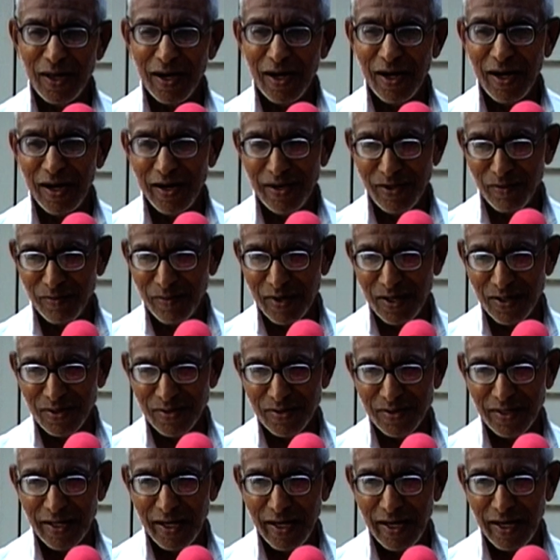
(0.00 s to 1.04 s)
let me
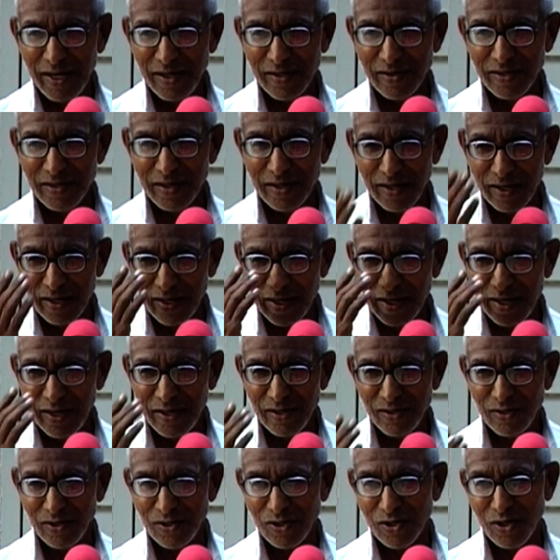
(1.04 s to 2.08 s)
see it,
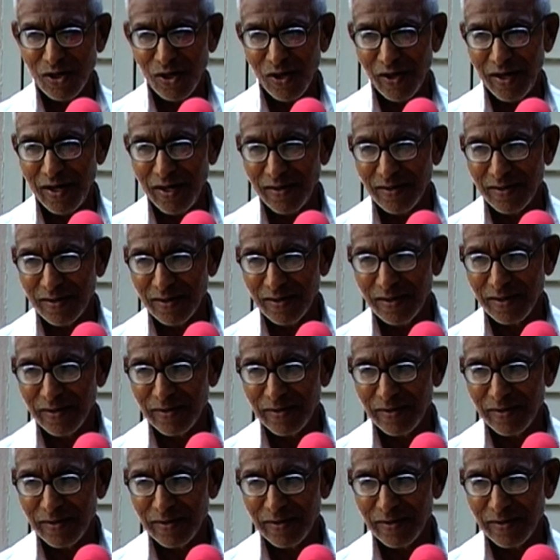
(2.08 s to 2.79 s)
enjoy it.